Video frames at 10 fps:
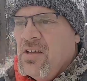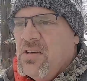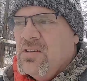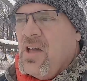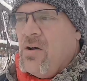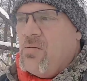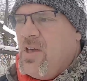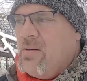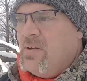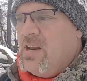It's not
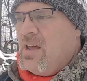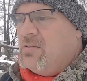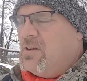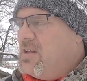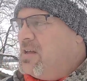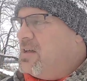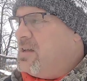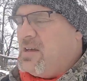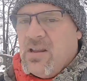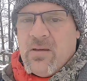weighing me down
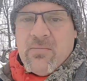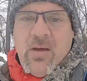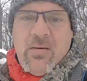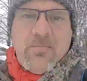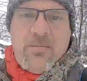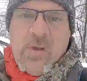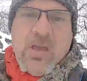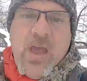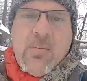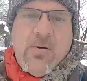like my big
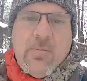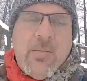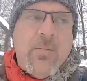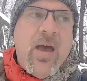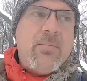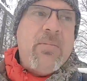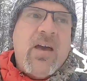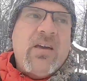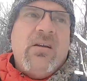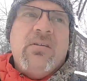camera in my
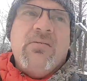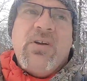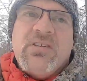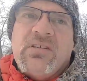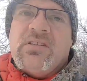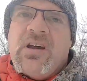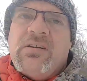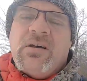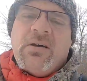backpack here. It weighs a ton.